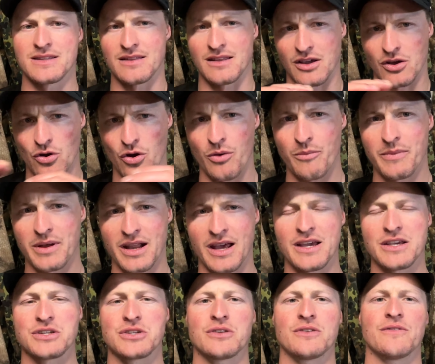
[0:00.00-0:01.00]
The
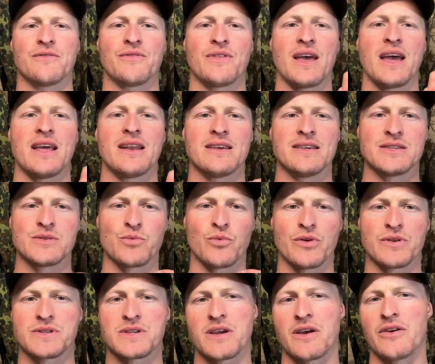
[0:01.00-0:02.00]
combination of that is
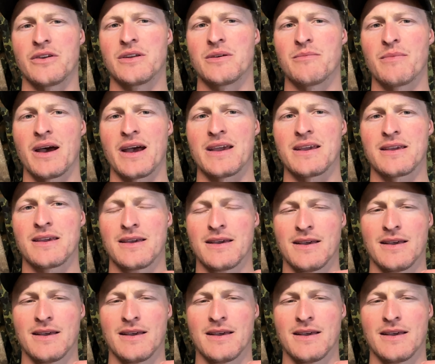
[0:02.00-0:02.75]
what's going to make